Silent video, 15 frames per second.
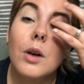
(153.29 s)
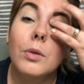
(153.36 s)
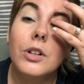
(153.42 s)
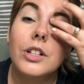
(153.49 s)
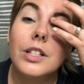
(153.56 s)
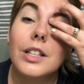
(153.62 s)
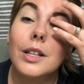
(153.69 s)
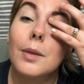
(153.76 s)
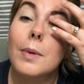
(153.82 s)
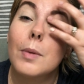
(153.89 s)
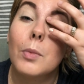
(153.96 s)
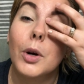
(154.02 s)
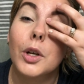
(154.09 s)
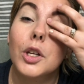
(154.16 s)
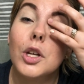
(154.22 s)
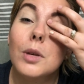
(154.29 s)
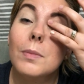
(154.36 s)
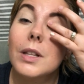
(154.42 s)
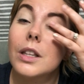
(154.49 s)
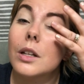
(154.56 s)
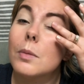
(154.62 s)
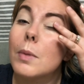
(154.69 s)
which is a little bit more
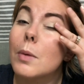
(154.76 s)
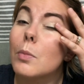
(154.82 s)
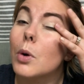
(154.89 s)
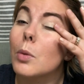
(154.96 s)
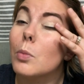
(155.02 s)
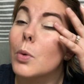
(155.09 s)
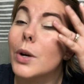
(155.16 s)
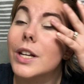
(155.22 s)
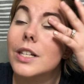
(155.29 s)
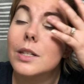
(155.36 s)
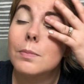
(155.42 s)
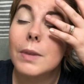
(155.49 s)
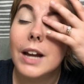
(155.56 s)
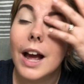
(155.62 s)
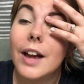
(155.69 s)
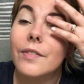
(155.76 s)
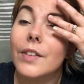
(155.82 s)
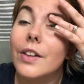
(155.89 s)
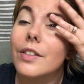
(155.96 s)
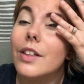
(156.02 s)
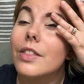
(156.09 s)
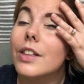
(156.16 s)
humid, a little bit more moist, but I
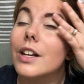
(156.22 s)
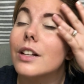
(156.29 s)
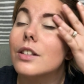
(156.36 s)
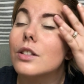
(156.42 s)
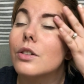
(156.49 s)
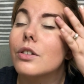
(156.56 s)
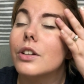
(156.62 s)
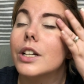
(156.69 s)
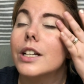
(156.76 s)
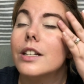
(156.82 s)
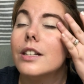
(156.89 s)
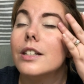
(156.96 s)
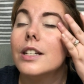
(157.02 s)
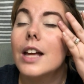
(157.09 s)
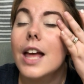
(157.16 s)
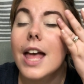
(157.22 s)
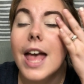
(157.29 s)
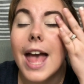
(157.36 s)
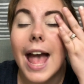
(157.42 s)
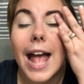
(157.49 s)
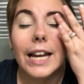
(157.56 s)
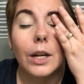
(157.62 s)
found that things creased
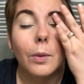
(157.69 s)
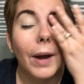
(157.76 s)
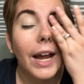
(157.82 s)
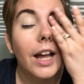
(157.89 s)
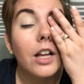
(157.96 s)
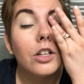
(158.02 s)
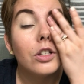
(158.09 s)
anyway.